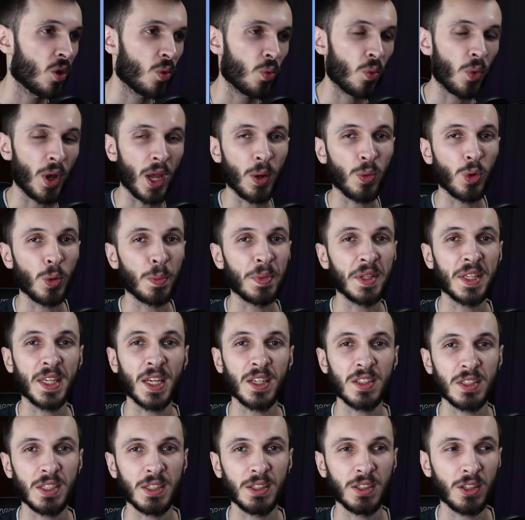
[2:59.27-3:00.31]
where we'll be
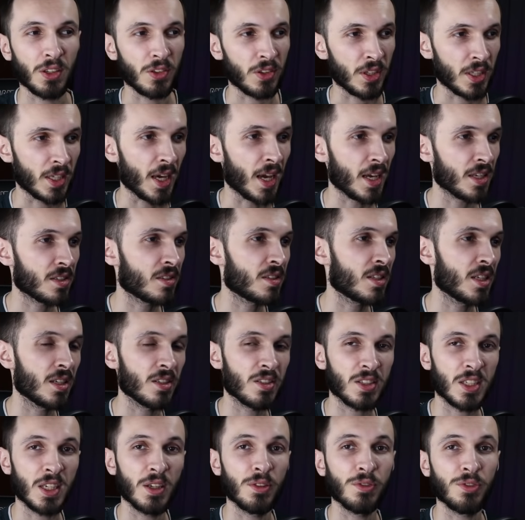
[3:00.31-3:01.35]
getting the S tier
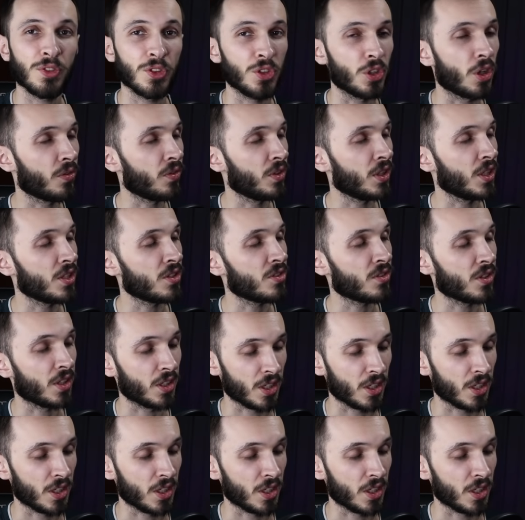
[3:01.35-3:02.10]
skin for Novelist,